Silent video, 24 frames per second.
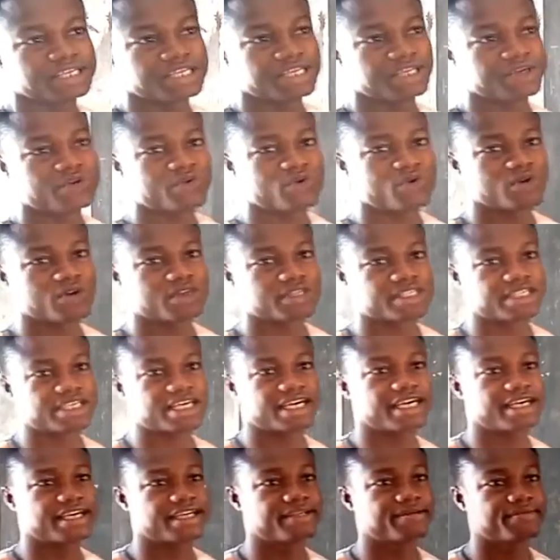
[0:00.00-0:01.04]
equal
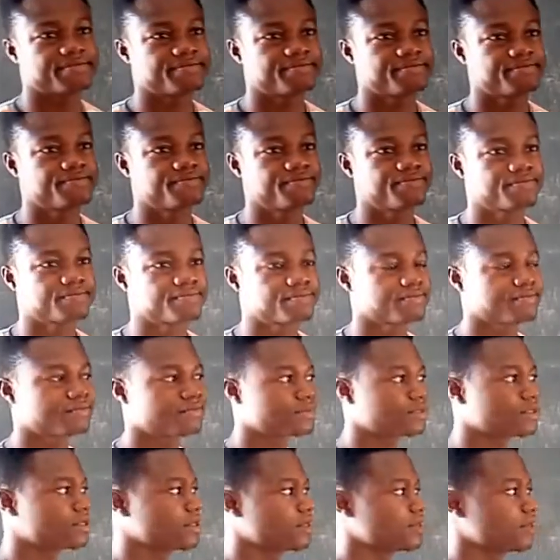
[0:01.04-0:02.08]
sign.
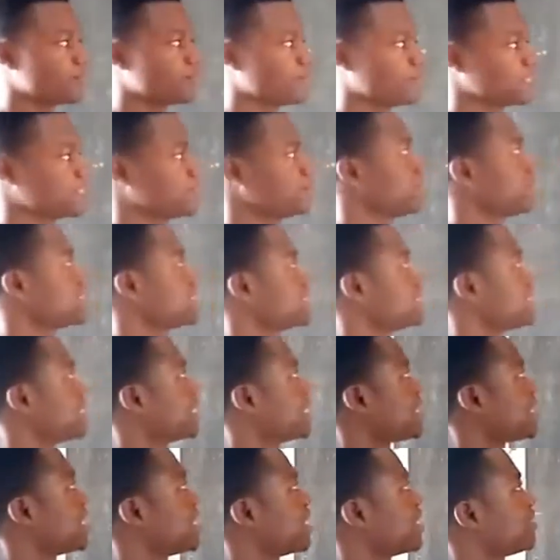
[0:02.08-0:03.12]

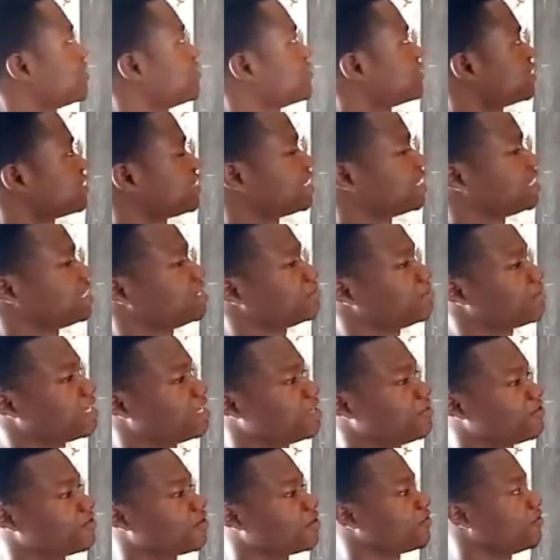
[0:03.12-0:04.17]
Mathematical statement
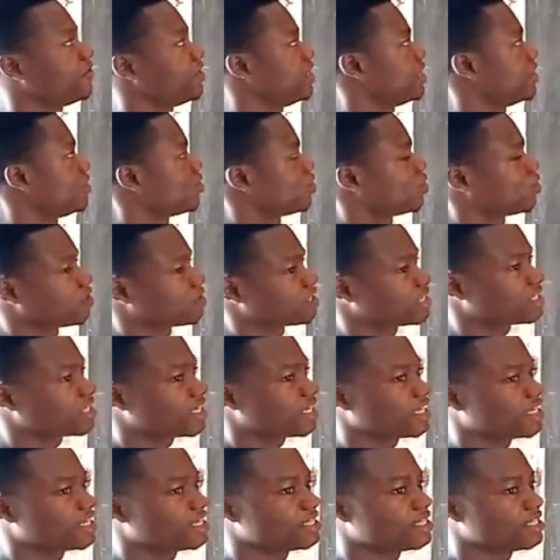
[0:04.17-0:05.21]
involving equal
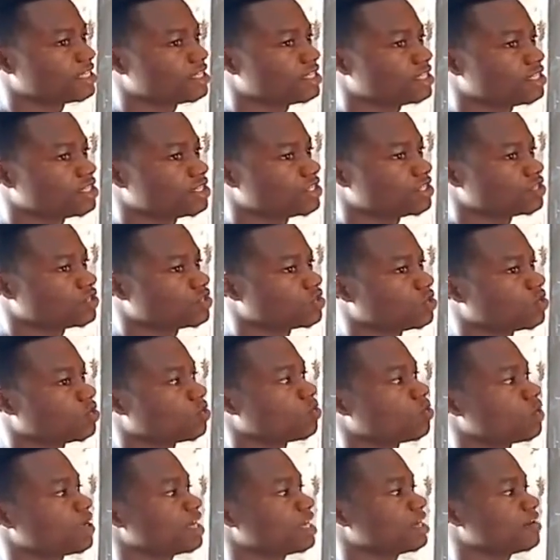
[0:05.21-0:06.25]
sign. So
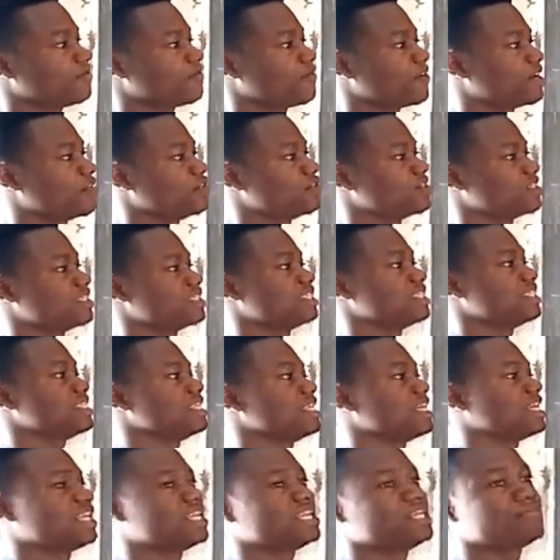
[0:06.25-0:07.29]
whenever you
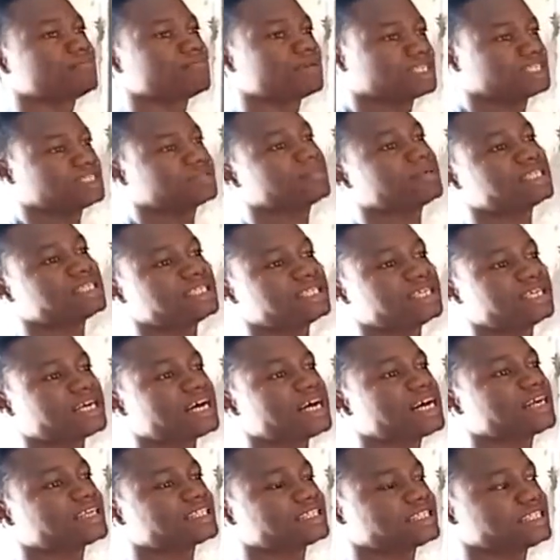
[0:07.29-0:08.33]
see any
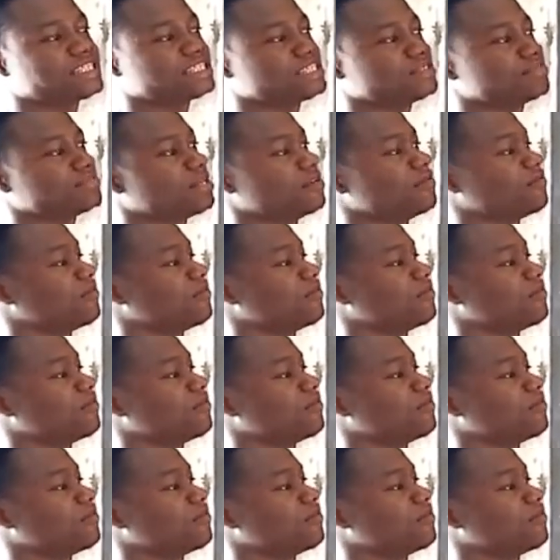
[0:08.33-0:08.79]
mathematical statement